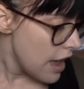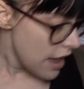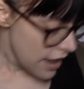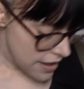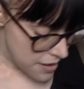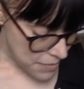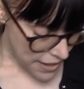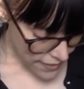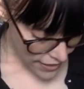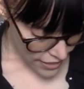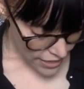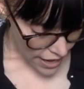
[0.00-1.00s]
And
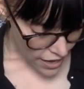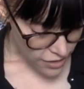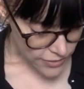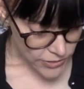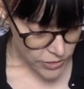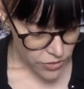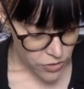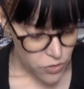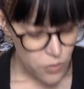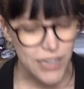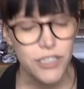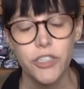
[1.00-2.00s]
then I
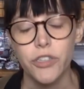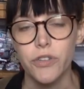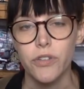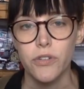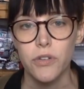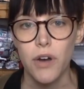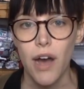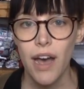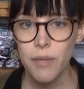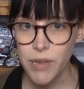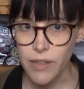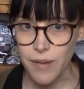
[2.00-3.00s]
also went to
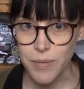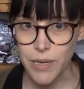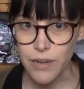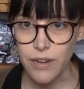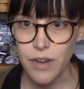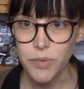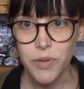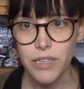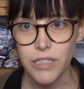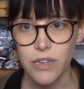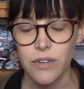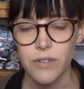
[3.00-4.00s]
Hobby Lobby a couple
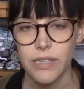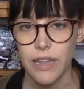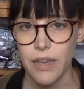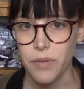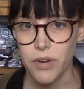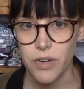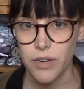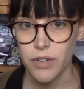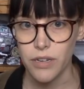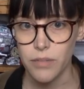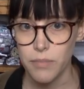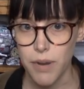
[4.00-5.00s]
weeks ago, and they were
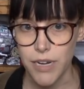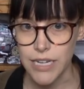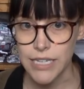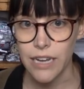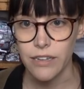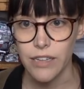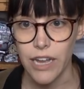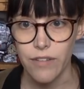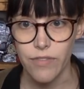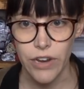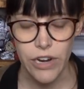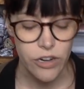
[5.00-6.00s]
marking down a lot
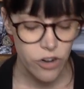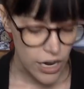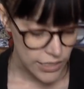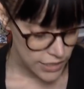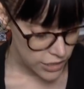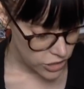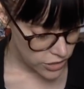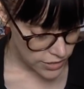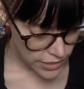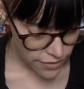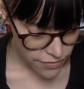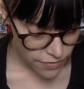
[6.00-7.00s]
of their cross-stitch
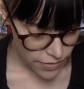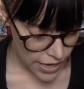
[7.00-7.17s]
stuff.